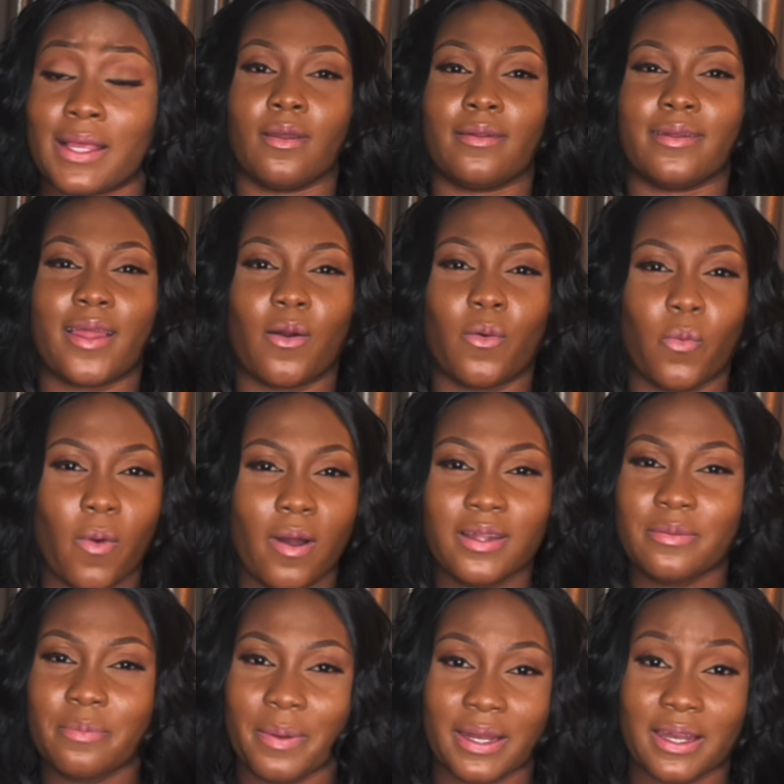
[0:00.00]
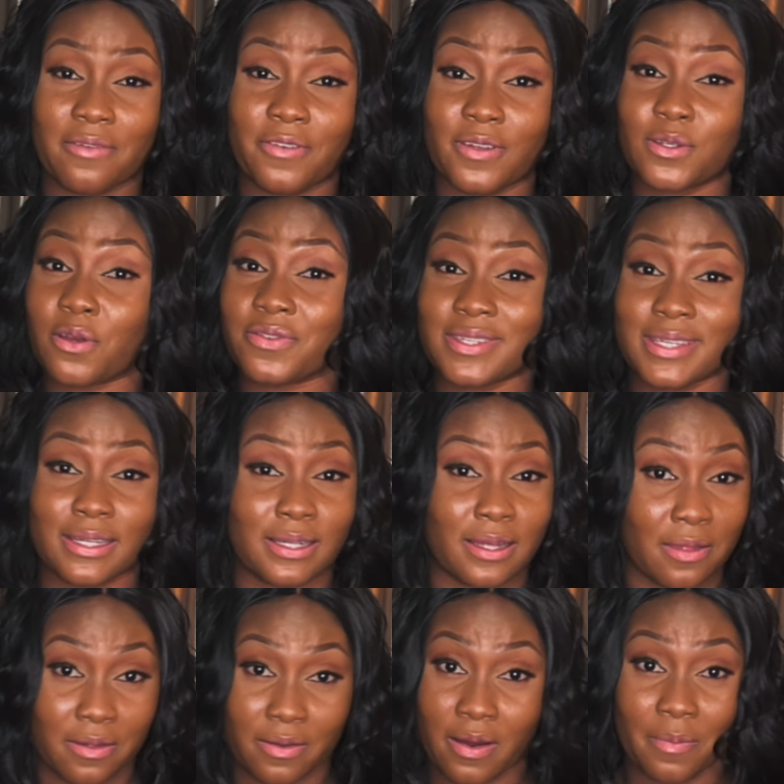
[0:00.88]
Now, one benefit of seeing
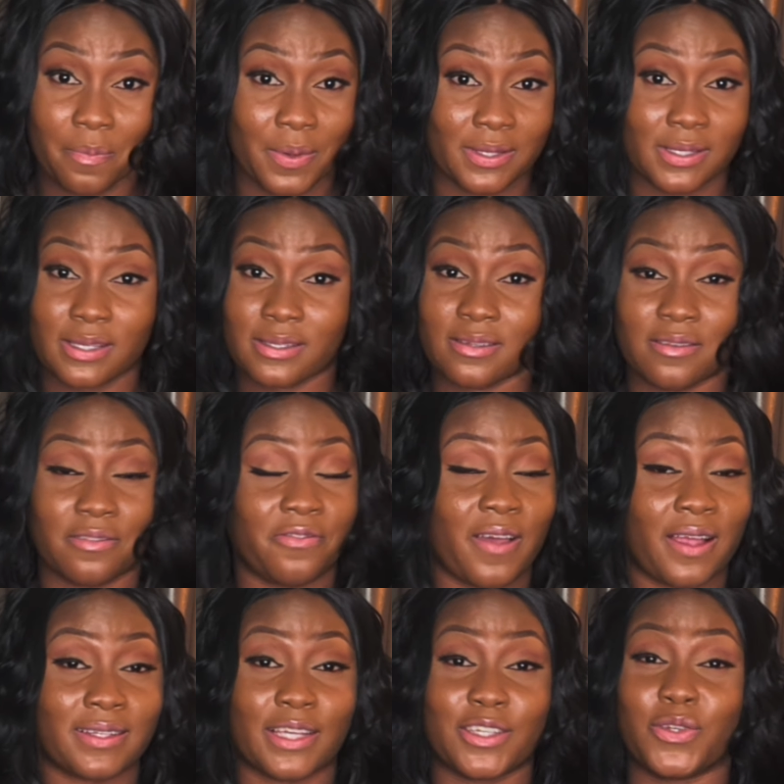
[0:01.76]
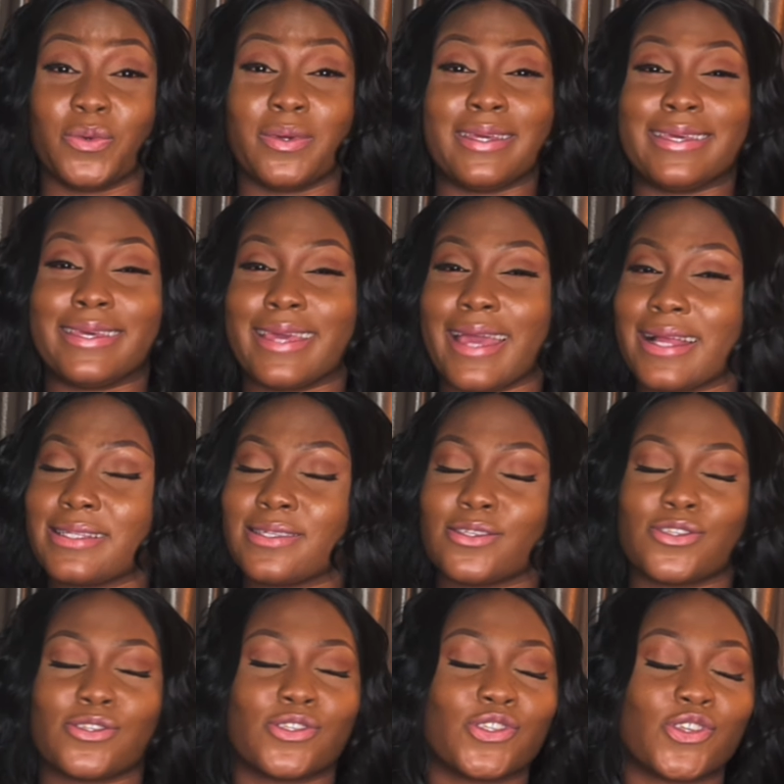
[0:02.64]
a therapist is the fact that you get
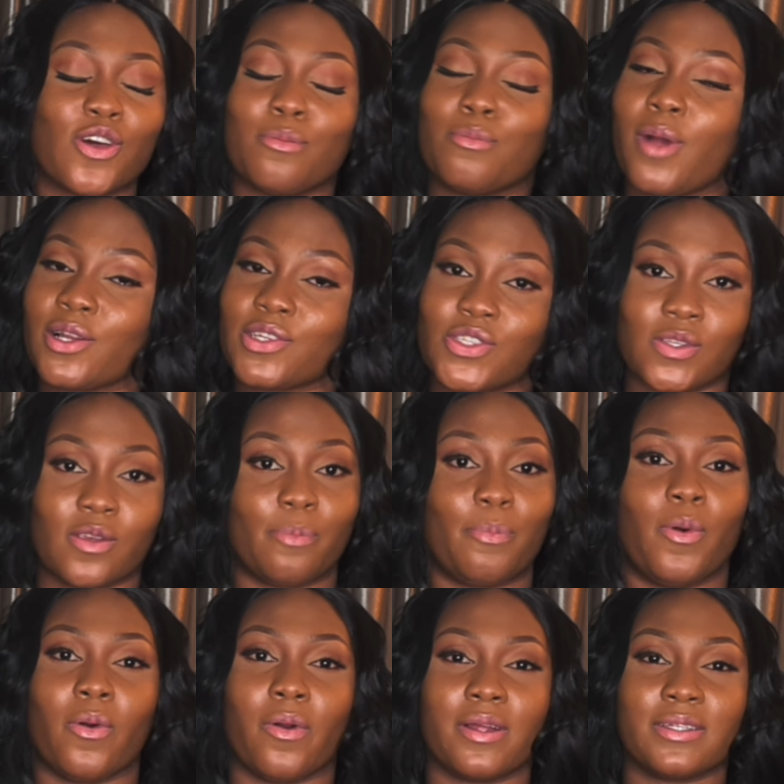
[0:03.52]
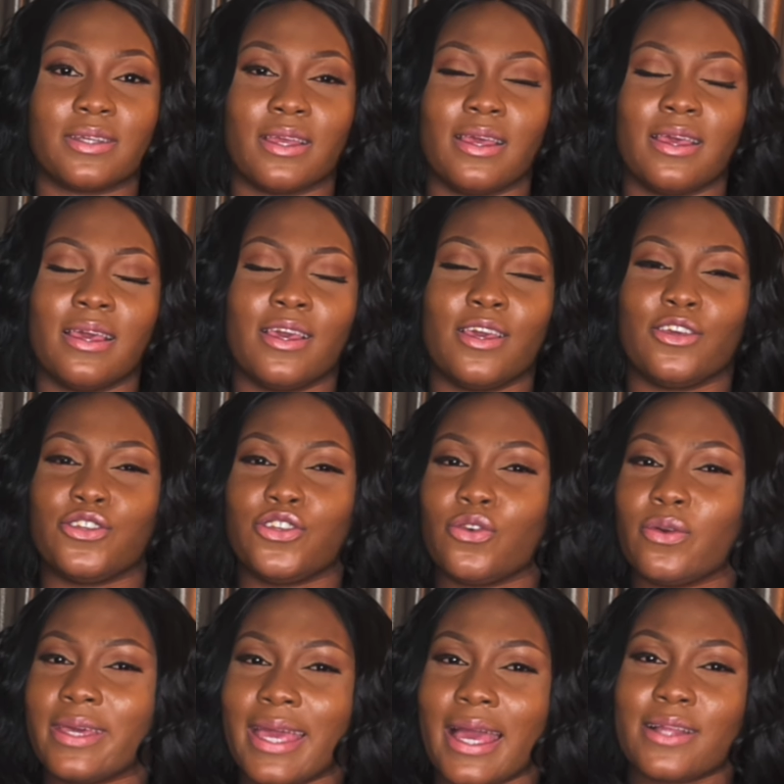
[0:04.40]
so much support.
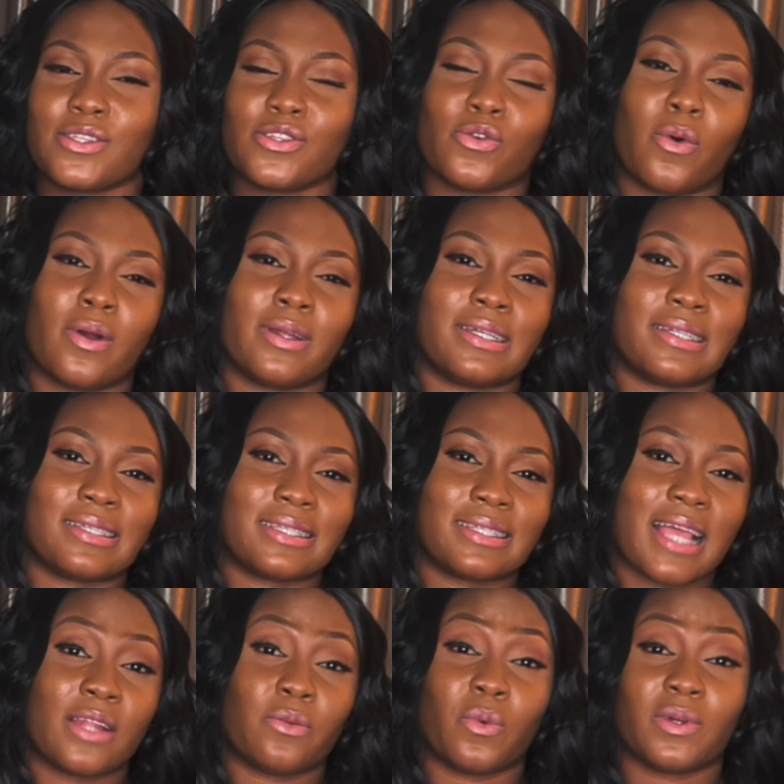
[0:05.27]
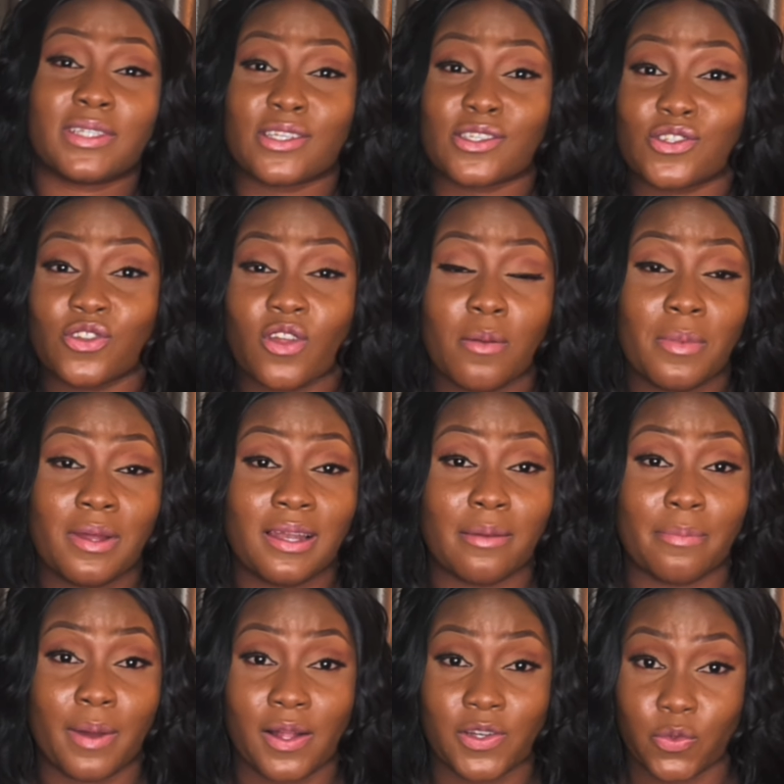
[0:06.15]
You get to understand what is normal
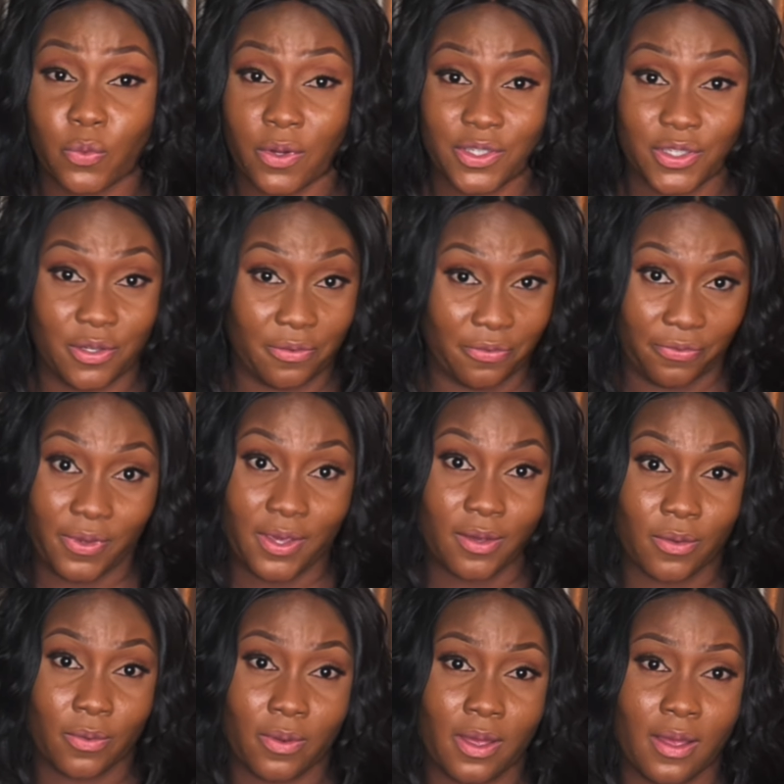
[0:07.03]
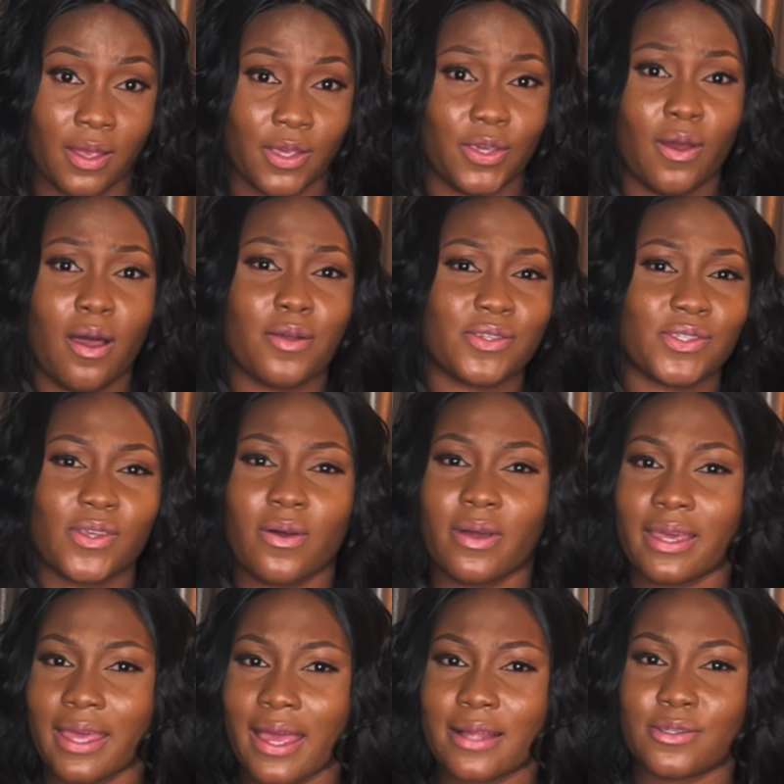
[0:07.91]
about what you feel. You
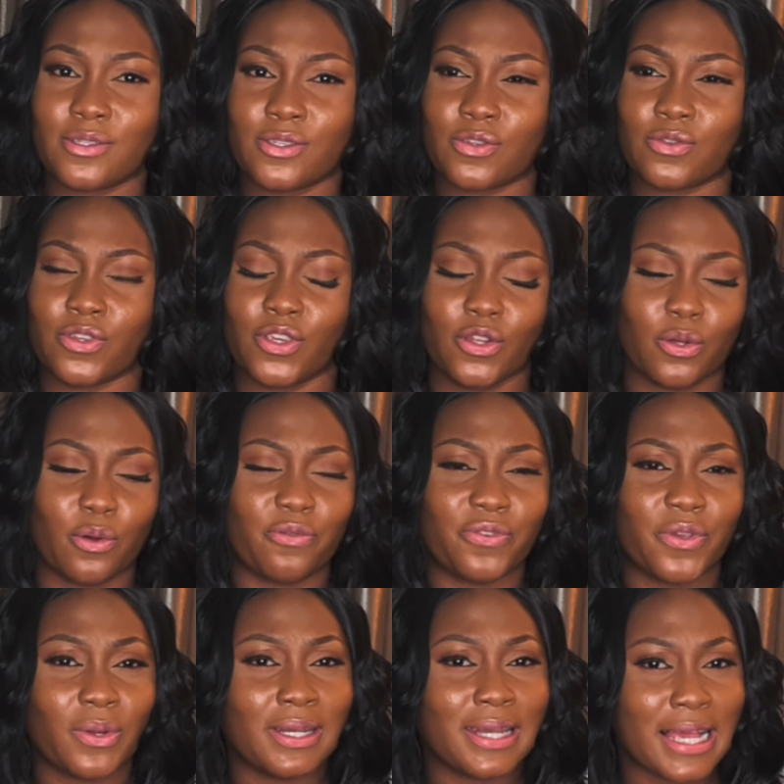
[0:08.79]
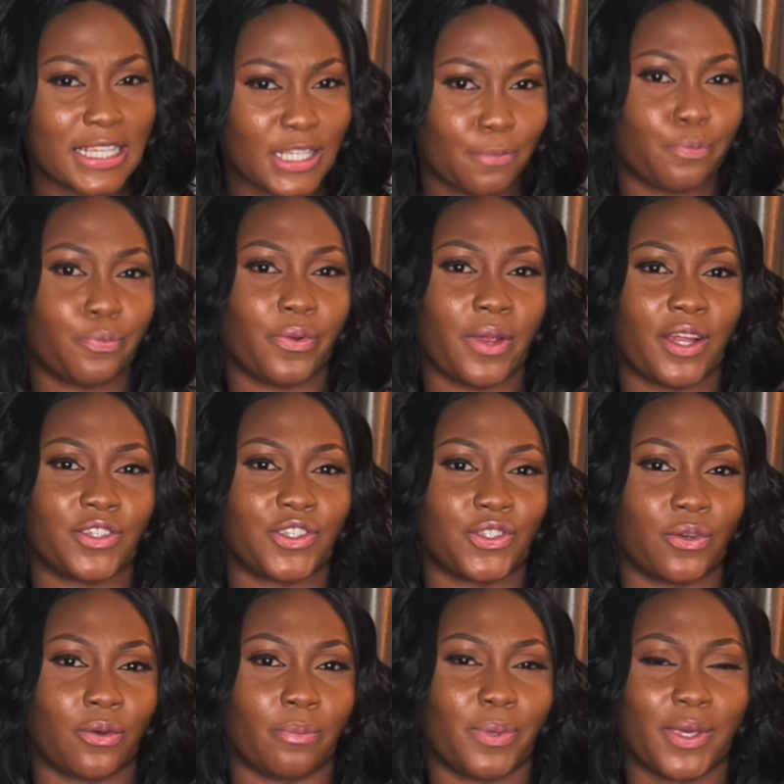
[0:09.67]
also get to, you know, feel less
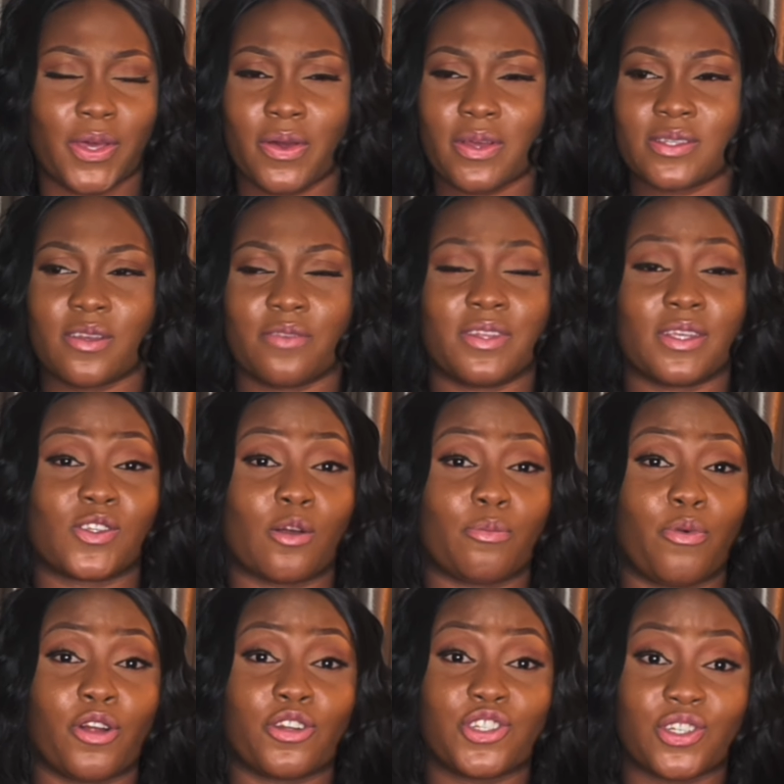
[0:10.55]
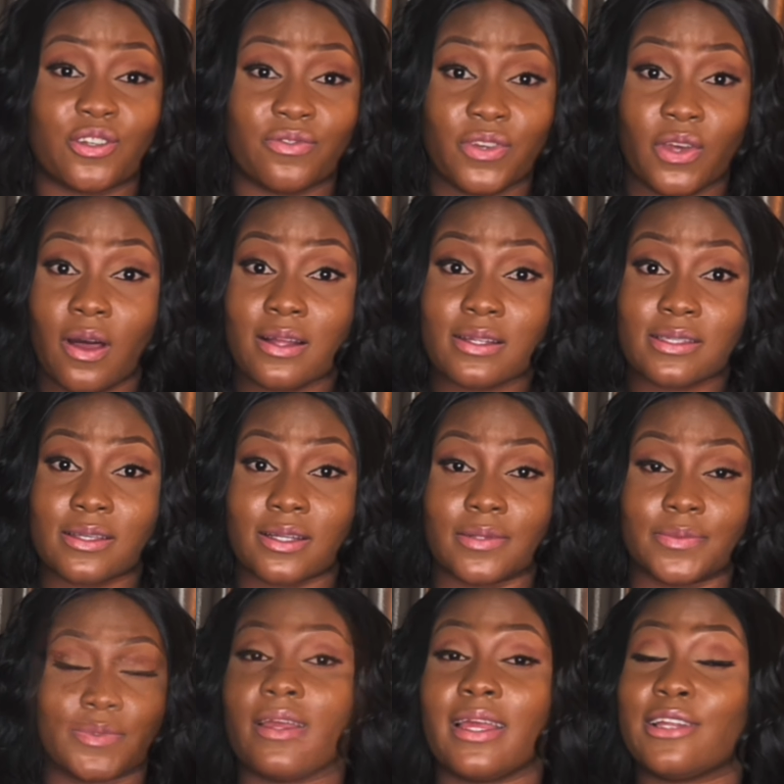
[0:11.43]
pressure because of the support you've
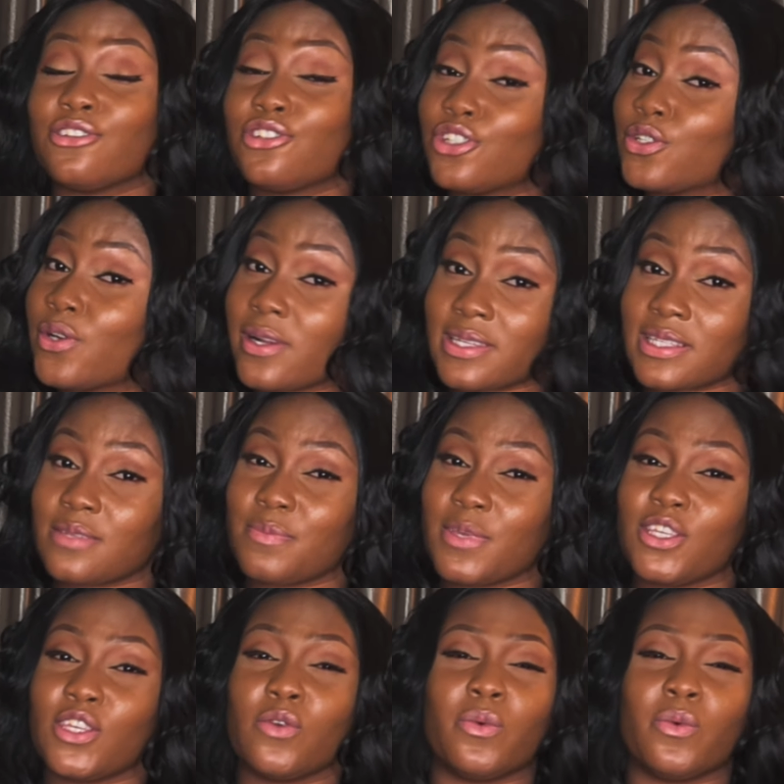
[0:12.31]
gotten. And trust me, you